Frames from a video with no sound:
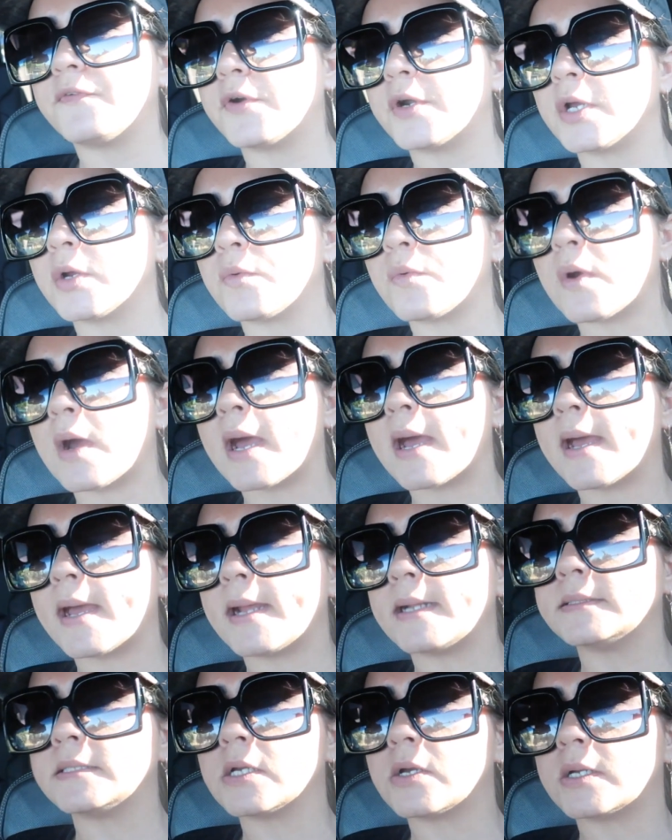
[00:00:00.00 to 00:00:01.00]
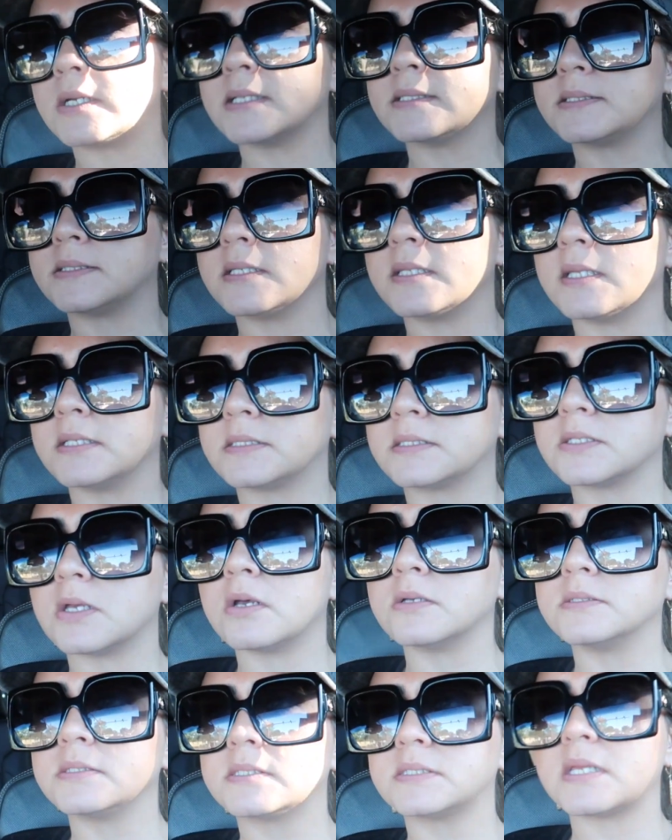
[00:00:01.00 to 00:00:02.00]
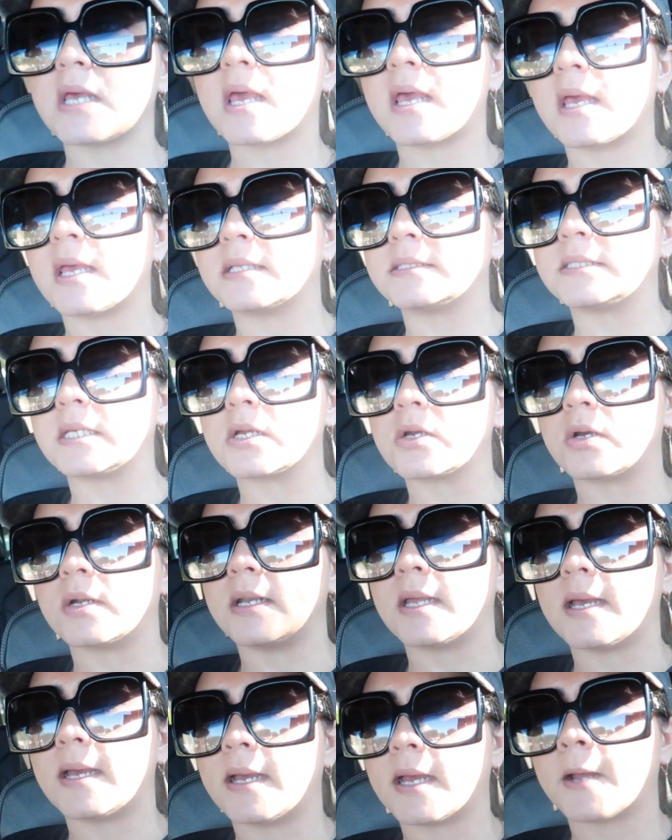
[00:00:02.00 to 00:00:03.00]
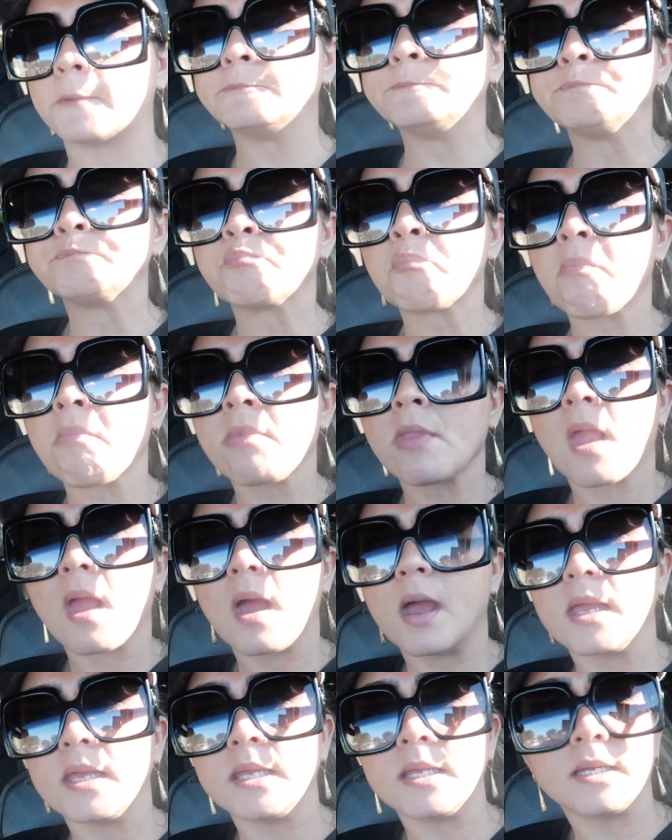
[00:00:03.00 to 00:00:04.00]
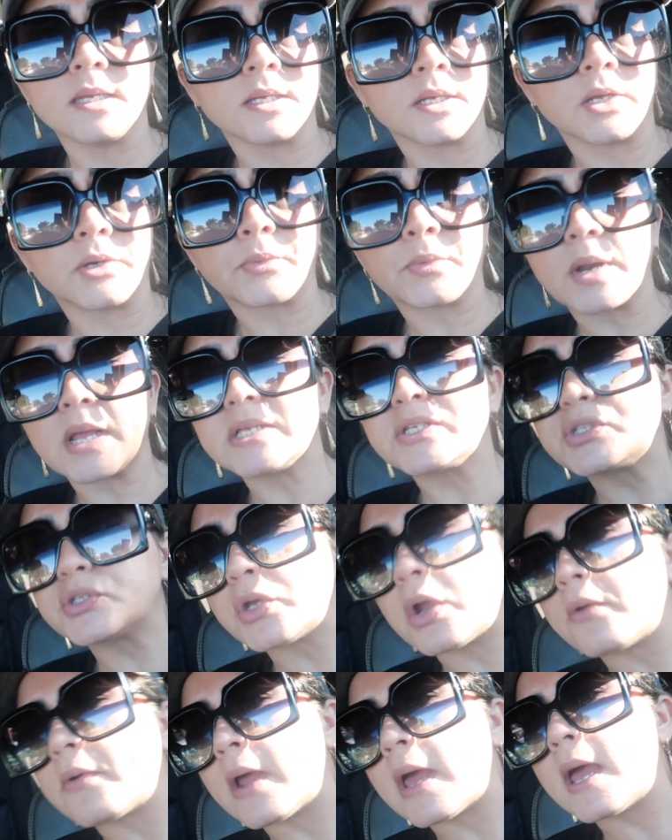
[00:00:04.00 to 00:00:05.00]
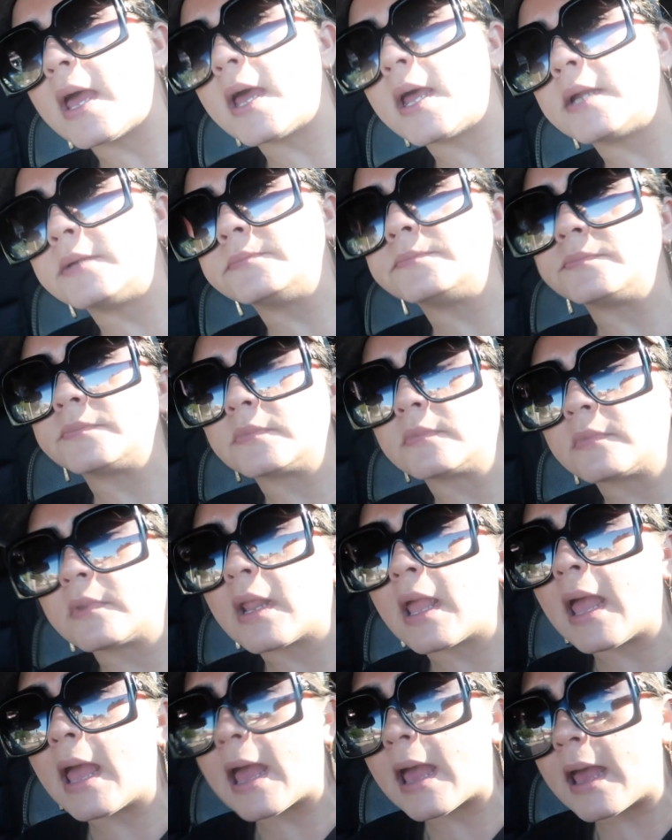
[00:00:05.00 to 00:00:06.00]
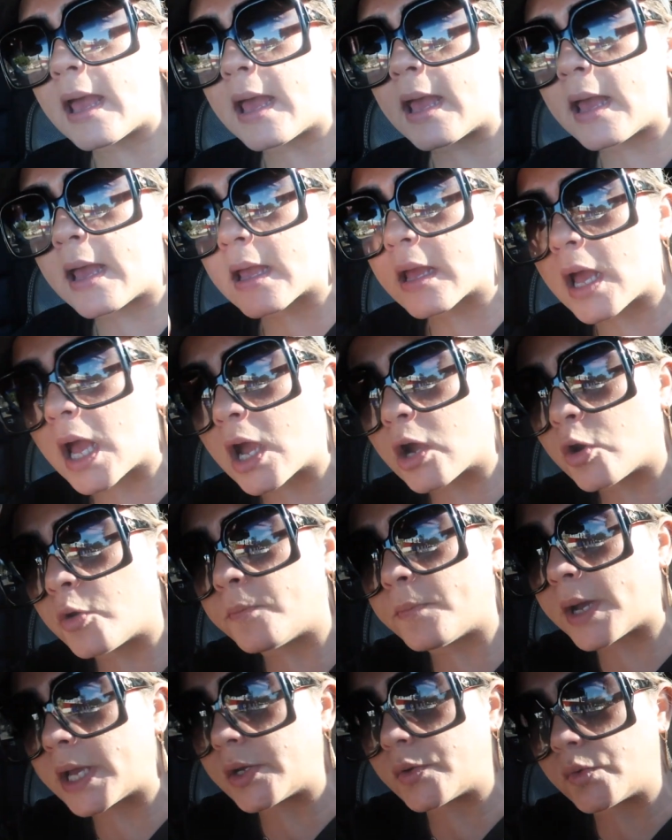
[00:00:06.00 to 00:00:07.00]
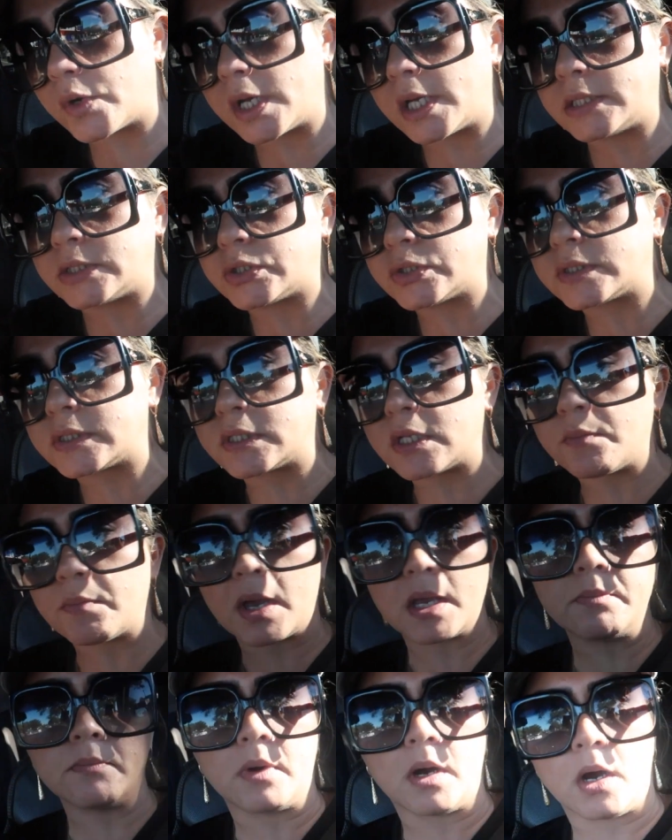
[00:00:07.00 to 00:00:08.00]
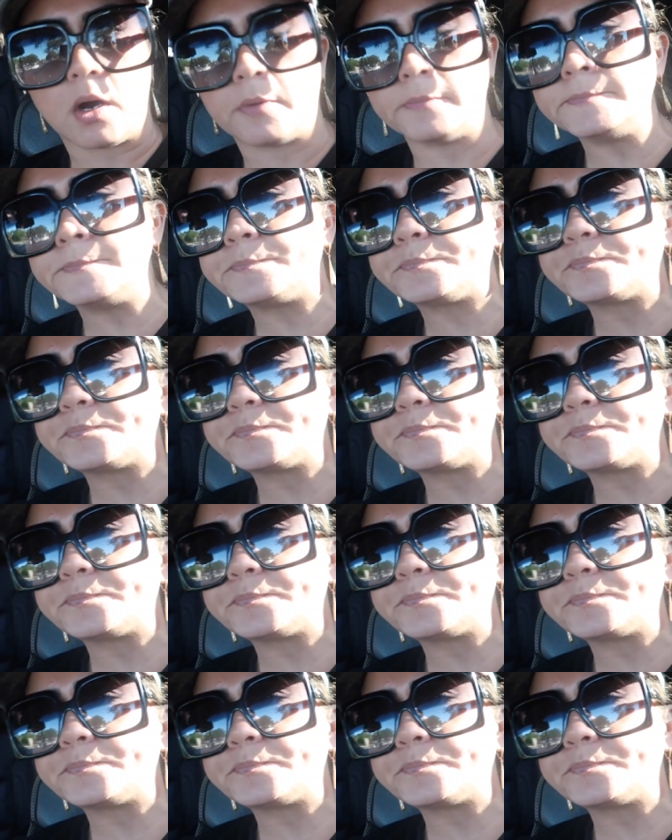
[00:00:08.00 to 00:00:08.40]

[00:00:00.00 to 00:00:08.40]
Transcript: for a while. They're gonna see the sunset. They're gonna eat in a restaurant. And I'm on my way to see my mom.